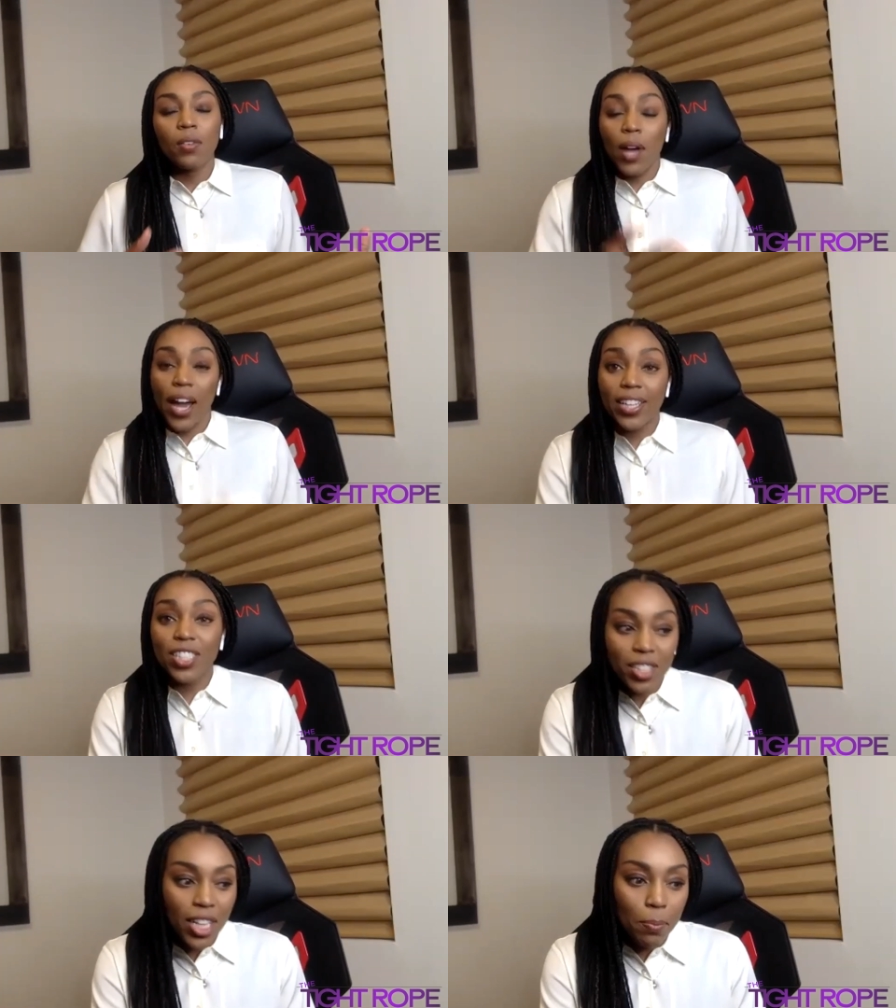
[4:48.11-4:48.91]

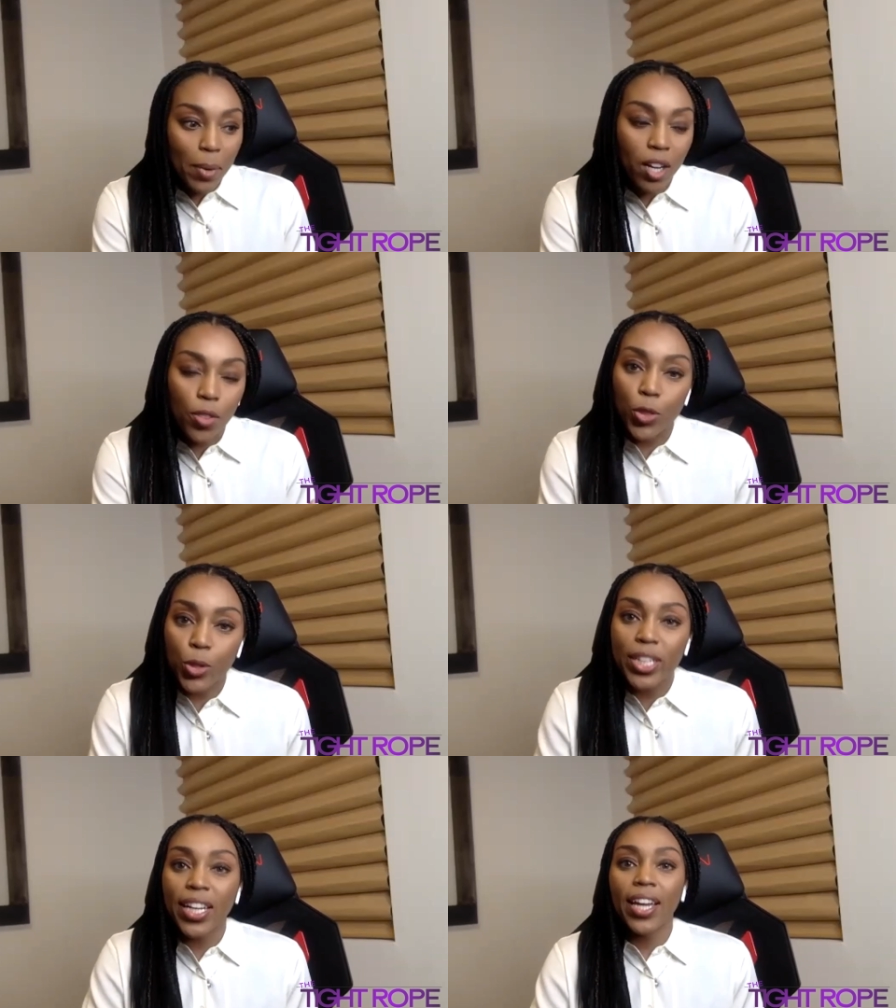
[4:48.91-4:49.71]
Actually, about
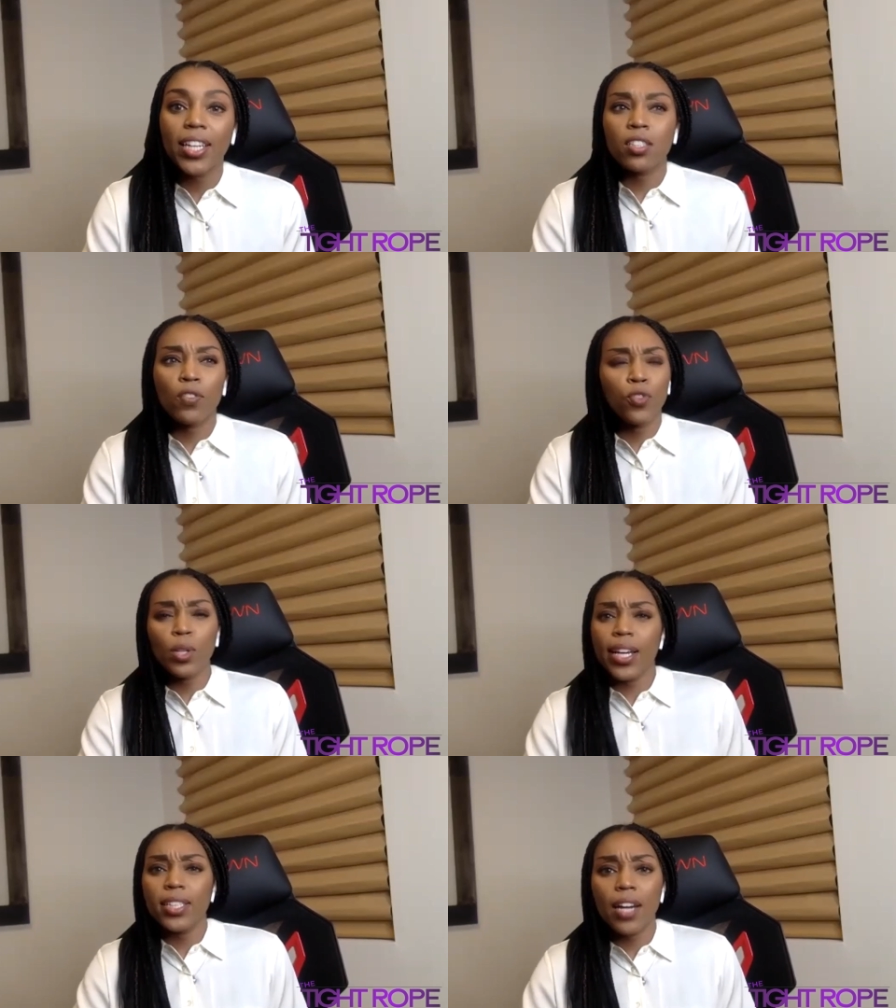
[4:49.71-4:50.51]
3 days or 4
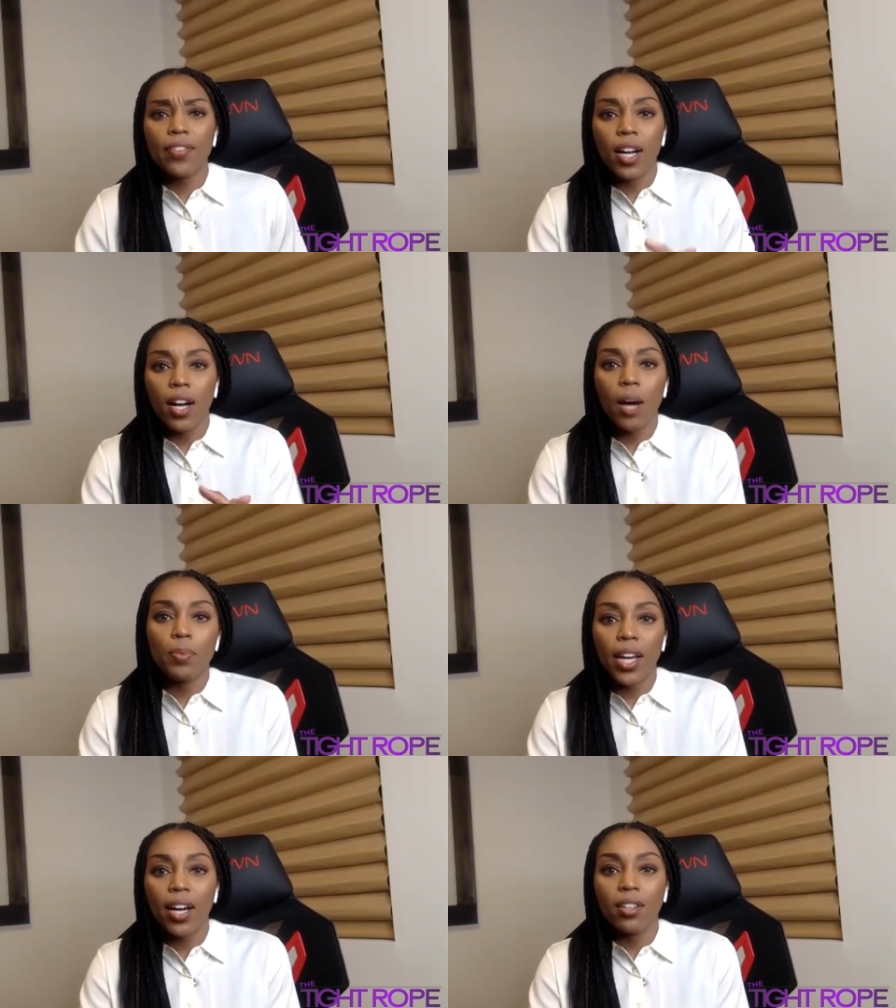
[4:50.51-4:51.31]
days after I
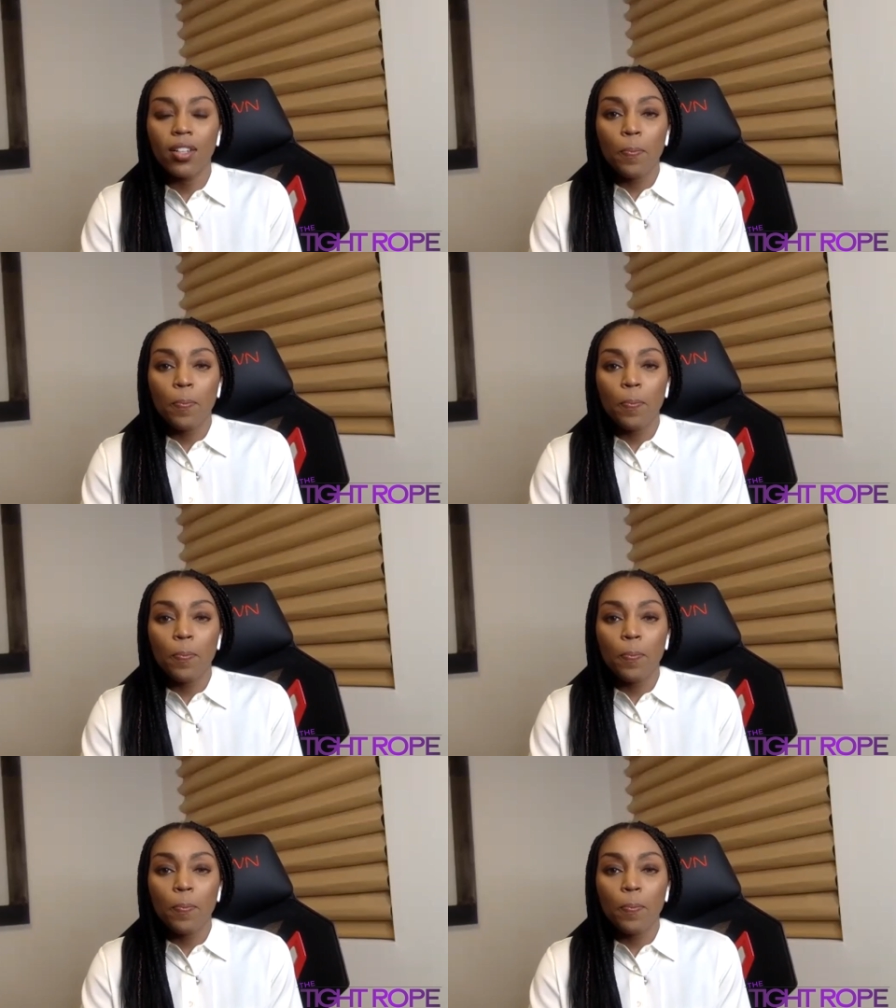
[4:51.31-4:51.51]
opted out,